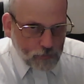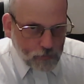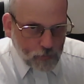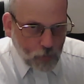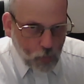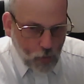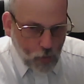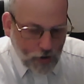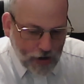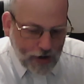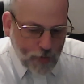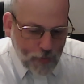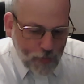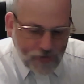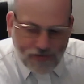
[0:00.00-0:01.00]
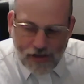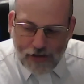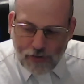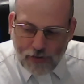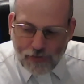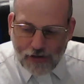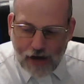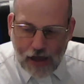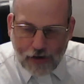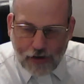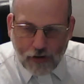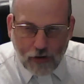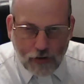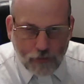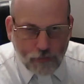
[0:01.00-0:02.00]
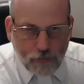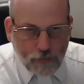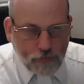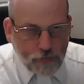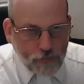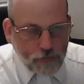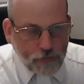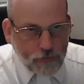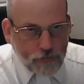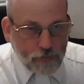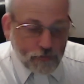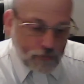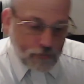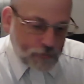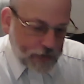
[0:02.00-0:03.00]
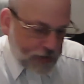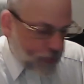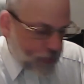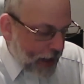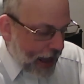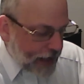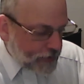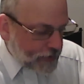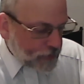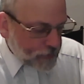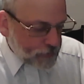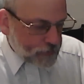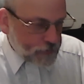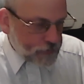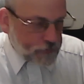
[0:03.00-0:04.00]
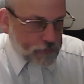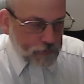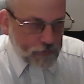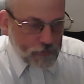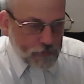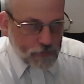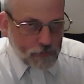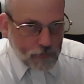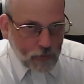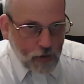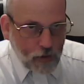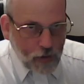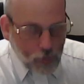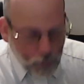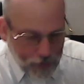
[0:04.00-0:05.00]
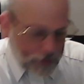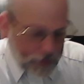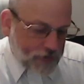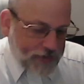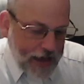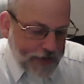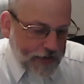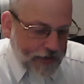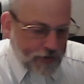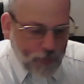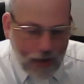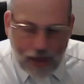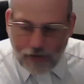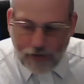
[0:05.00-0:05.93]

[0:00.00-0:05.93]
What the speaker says: 100% you deny God. That's bad. We understand that's bad.